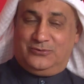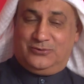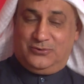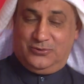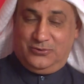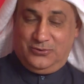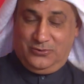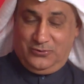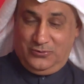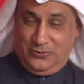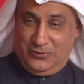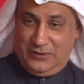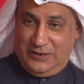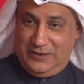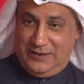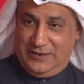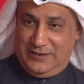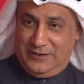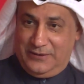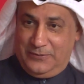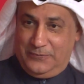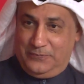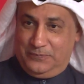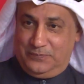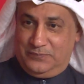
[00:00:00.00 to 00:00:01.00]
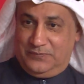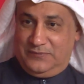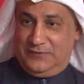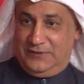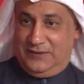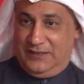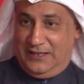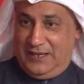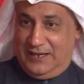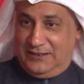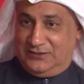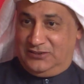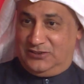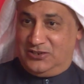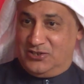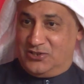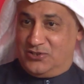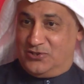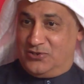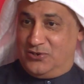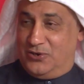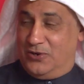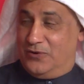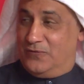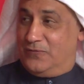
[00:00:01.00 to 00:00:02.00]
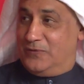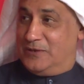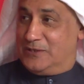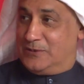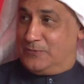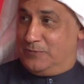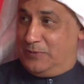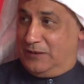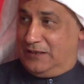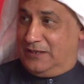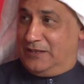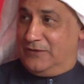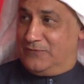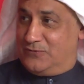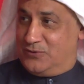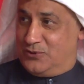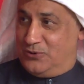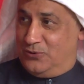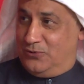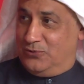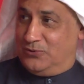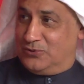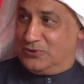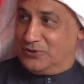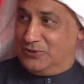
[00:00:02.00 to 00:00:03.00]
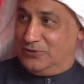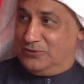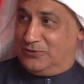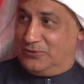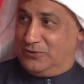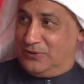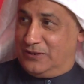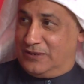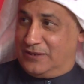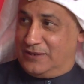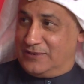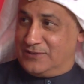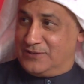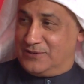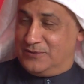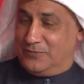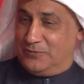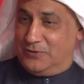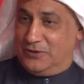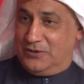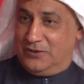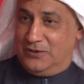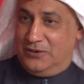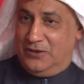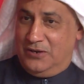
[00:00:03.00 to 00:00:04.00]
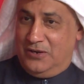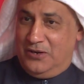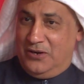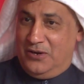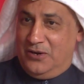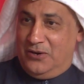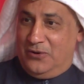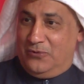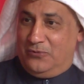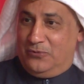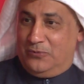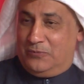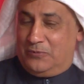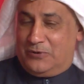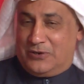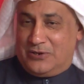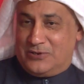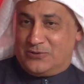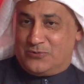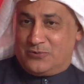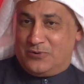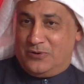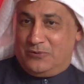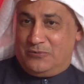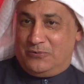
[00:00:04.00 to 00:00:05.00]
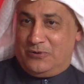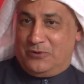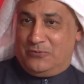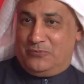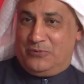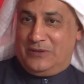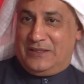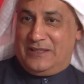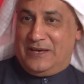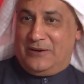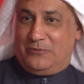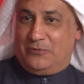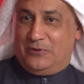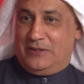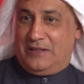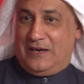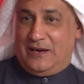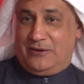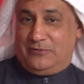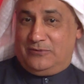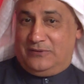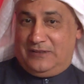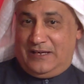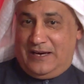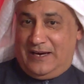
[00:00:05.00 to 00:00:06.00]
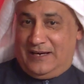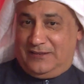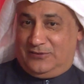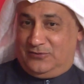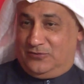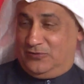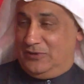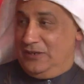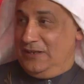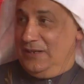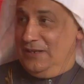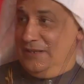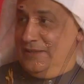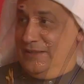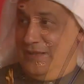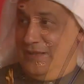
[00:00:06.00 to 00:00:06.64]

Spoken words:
to not just service, but give solution to the customer. Because without that, really,